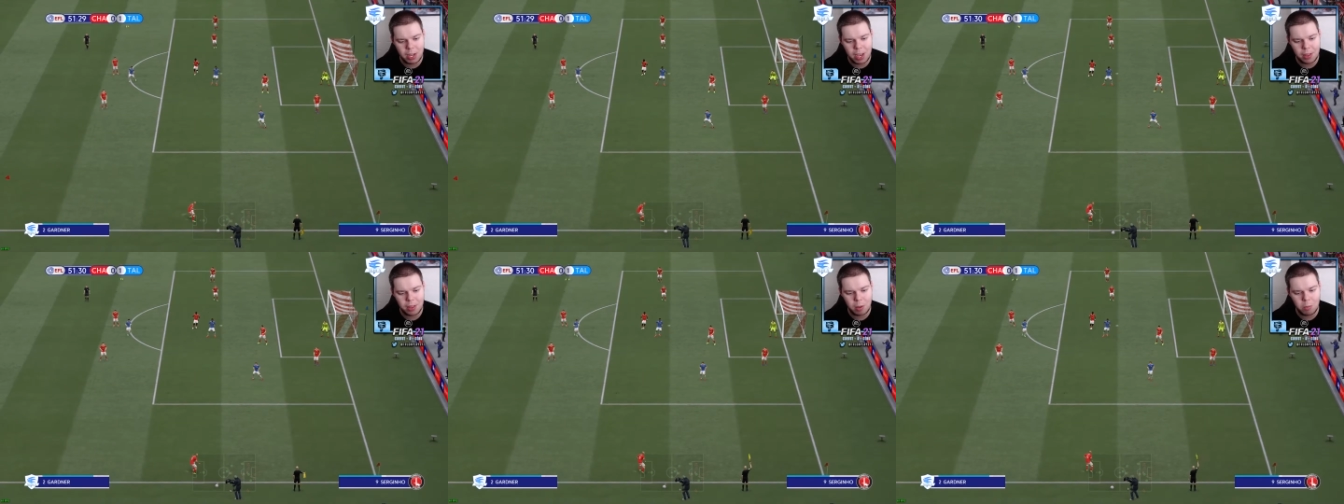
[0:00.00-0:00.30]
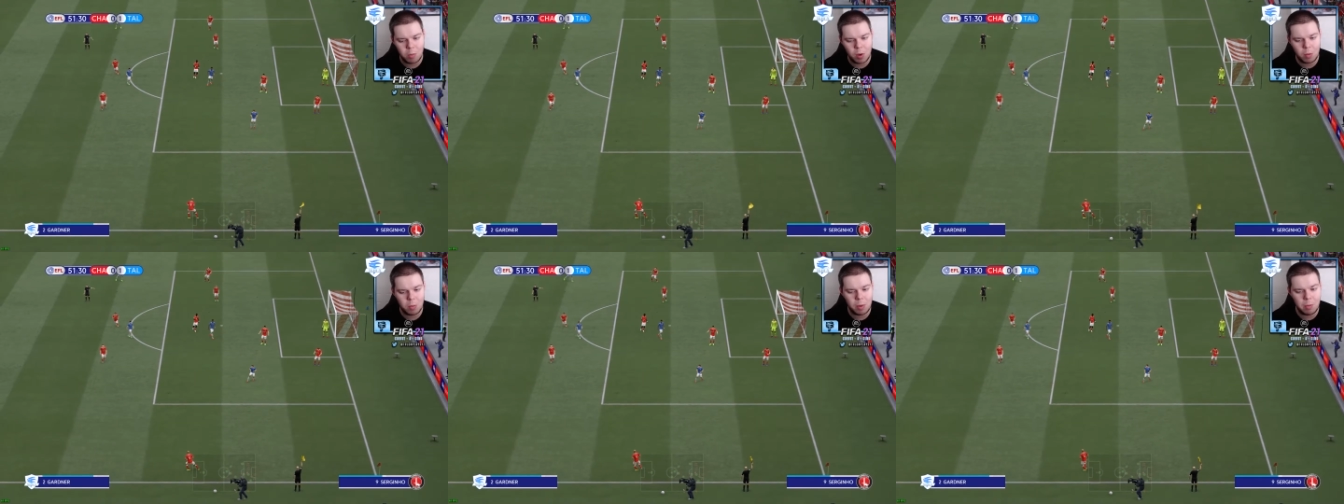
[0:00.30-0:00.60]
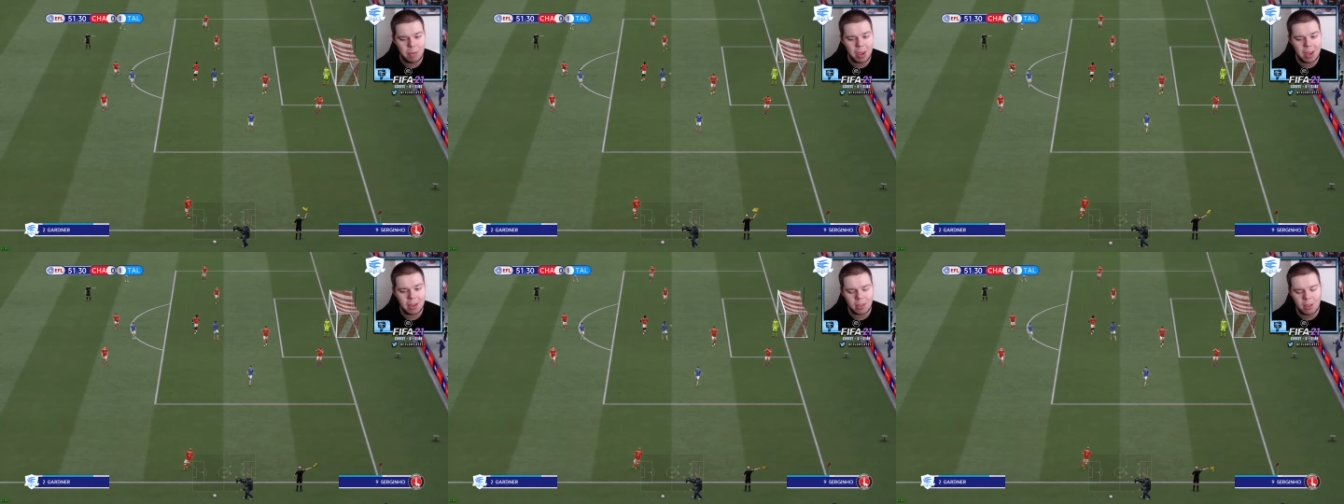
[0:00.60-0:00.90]
get them, when we
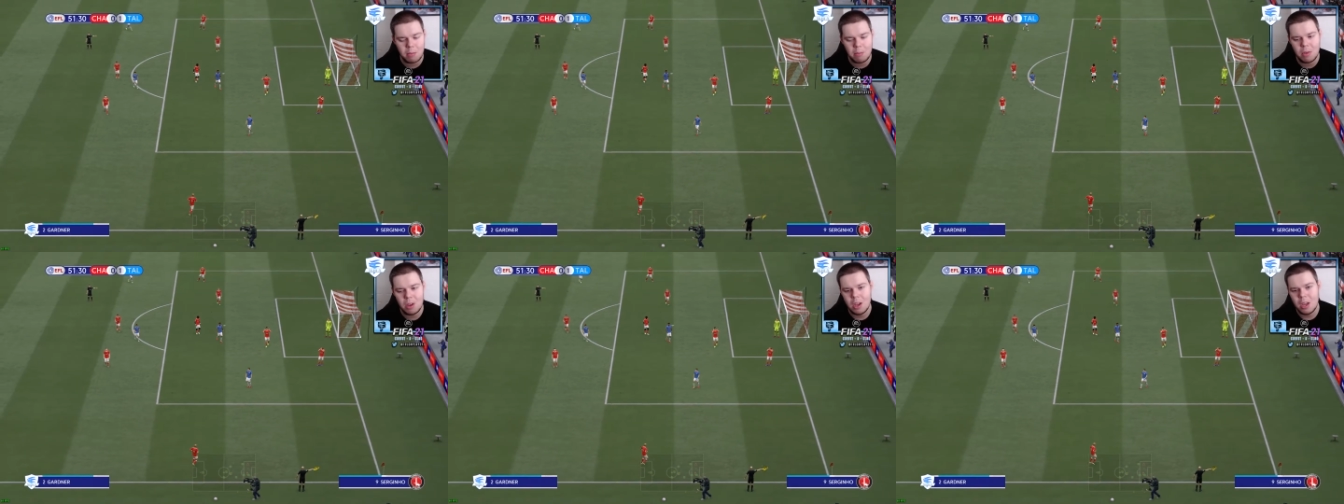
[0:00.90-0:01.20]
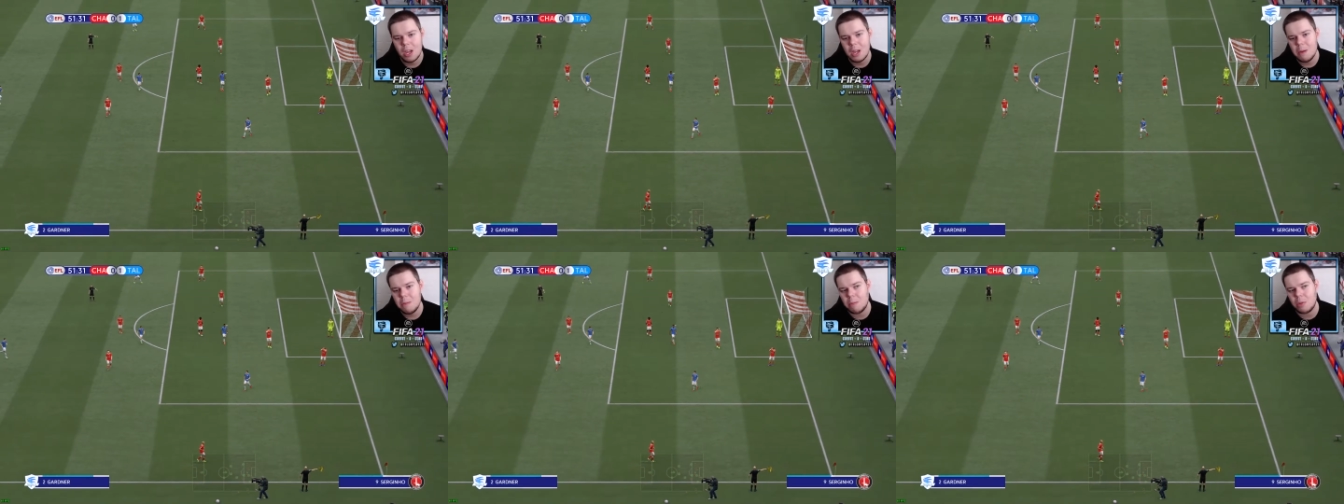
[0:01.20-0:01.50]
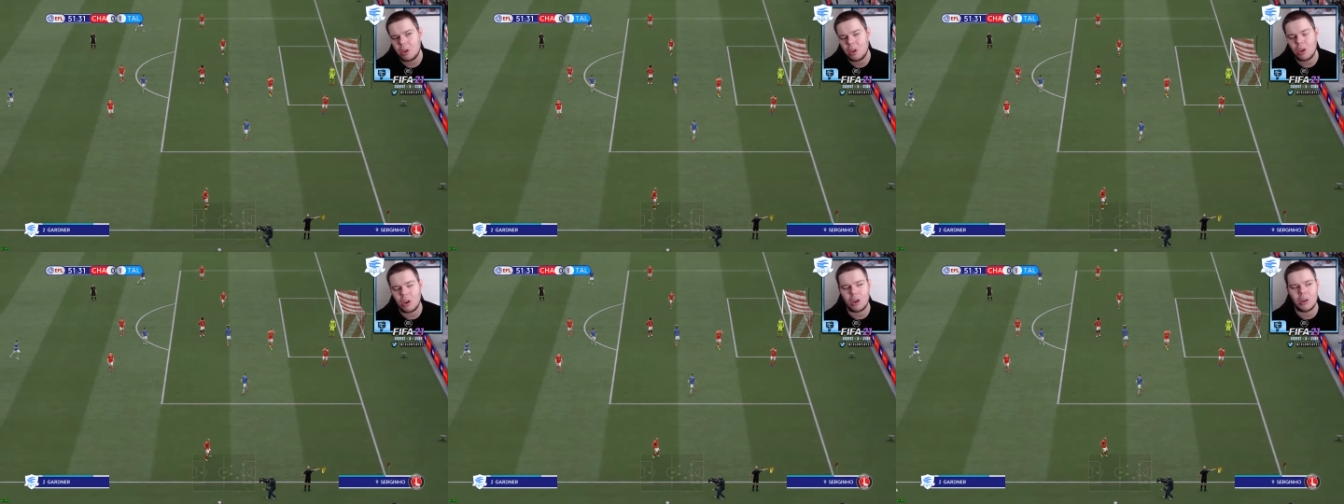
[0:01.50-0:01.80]
make them,
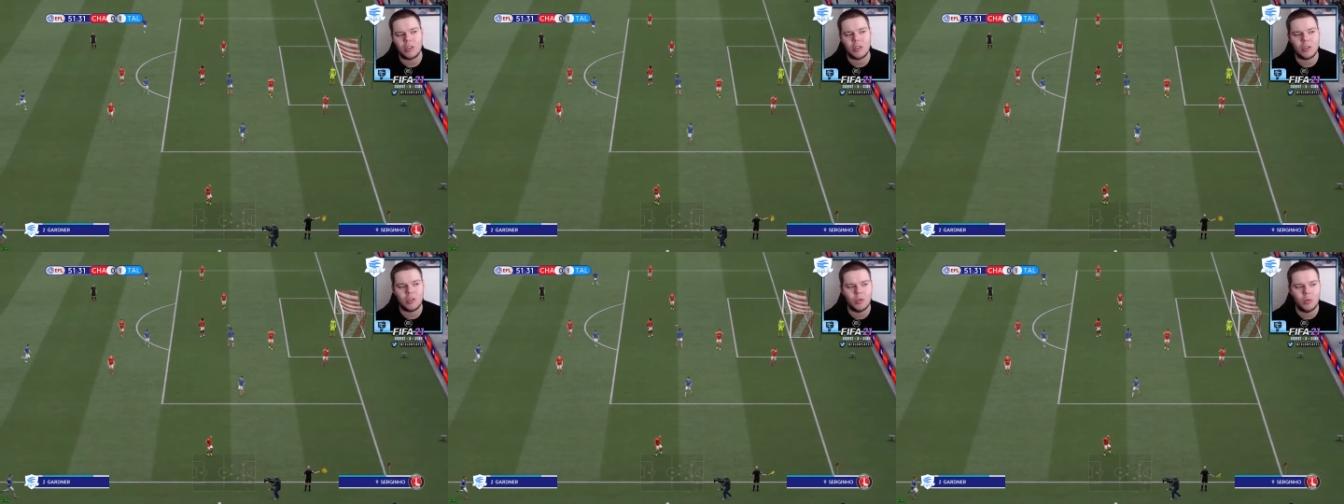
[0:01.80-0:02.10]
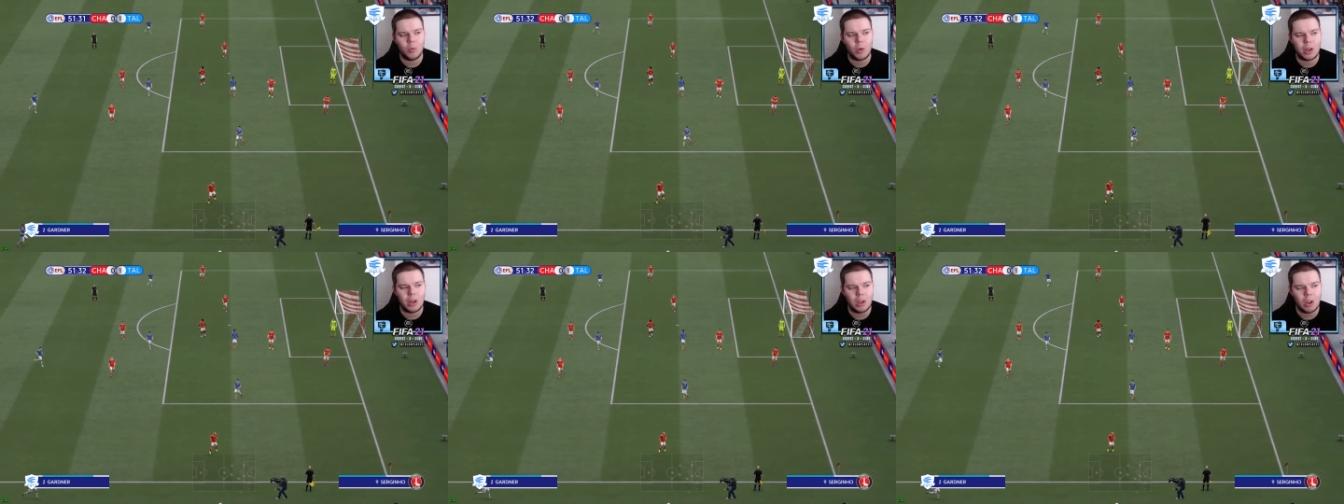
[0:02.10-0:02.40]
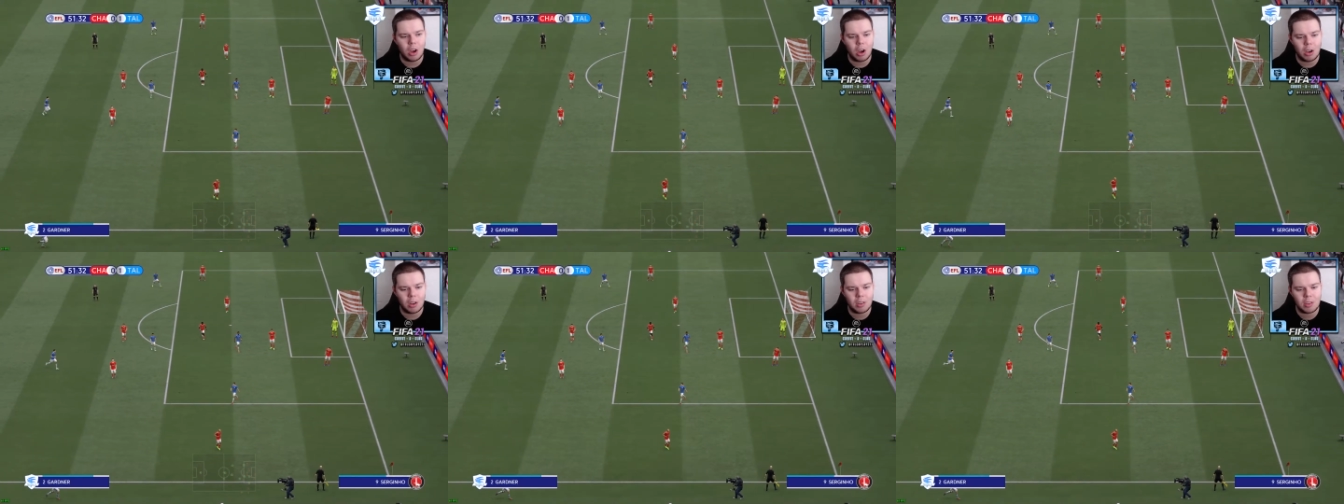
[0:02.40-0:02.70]
because we're
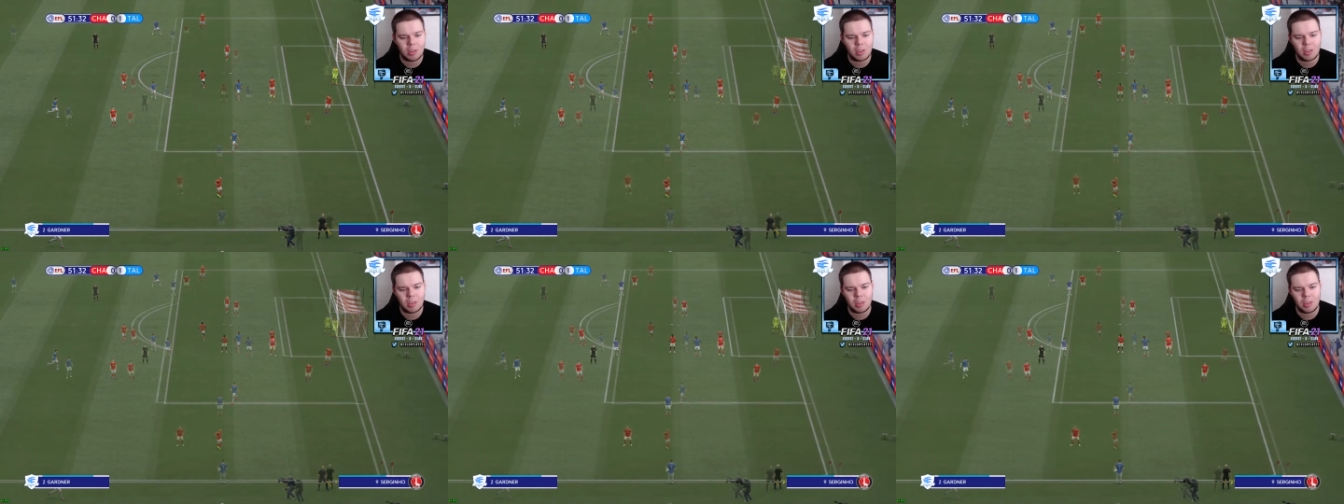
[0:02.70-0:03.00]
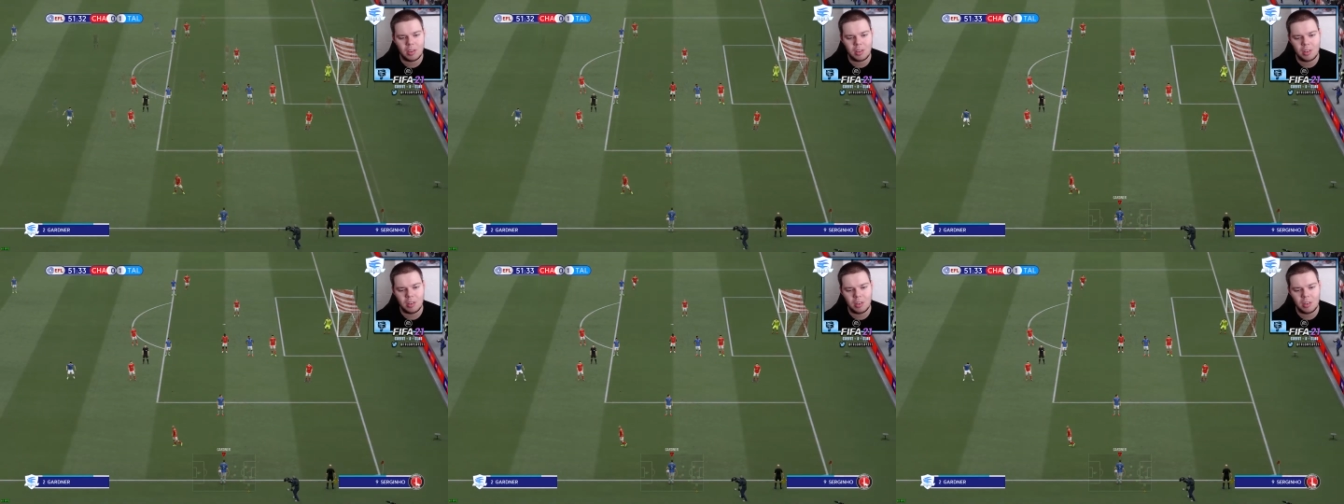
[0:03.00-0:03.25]
not